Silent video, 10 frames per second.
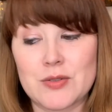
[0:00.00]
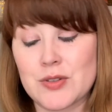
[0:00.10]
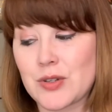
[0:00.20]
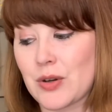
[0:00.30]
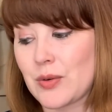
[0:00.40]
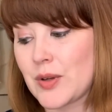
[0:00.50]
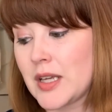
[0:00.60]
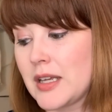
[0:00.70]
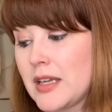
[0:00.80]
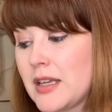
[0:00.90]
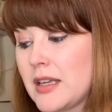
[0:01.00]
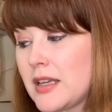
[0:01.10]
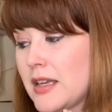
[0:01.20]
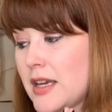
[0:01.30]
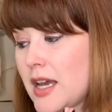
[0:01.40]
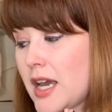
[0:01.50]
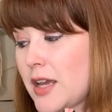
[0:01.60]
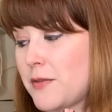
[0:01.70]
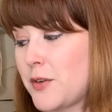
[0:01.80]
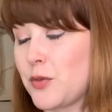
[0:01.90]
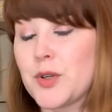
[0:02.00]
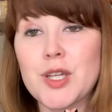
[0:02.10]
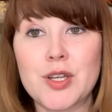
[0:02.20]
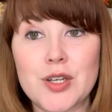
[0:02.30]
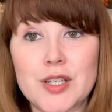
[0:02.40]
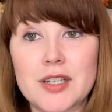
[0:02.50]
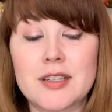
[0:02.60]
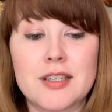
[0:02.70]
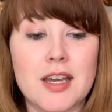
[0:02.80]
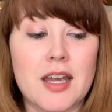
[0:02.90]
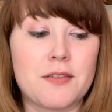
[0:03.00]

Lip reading: So I feel really good. I